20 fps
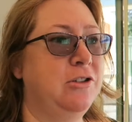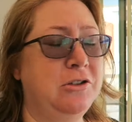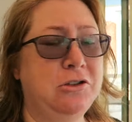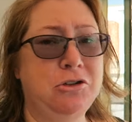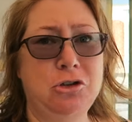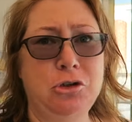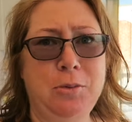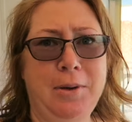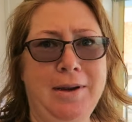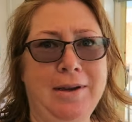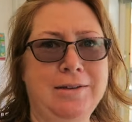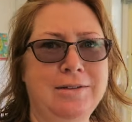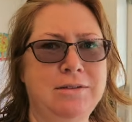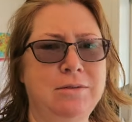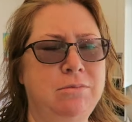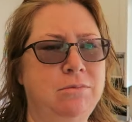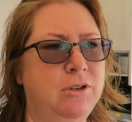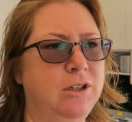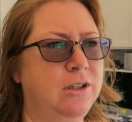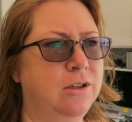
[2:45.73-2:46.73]
just 2
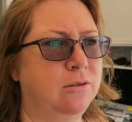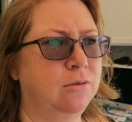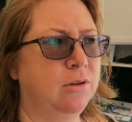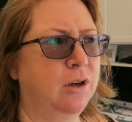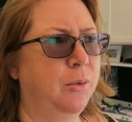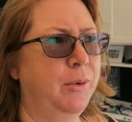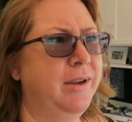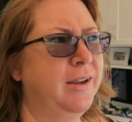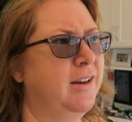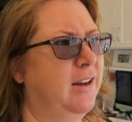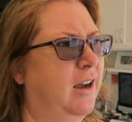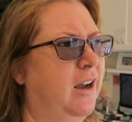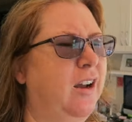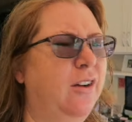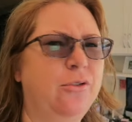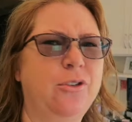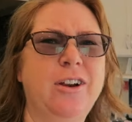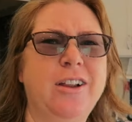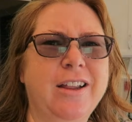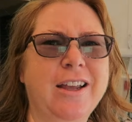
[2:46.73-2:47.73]
weeks. Well, a week and a
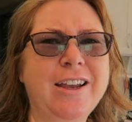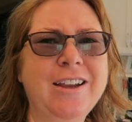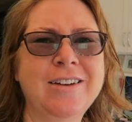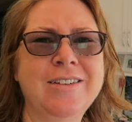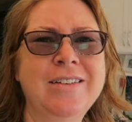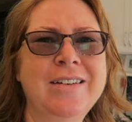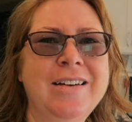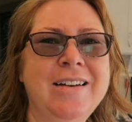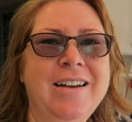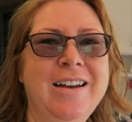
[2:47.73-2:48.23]
half, really.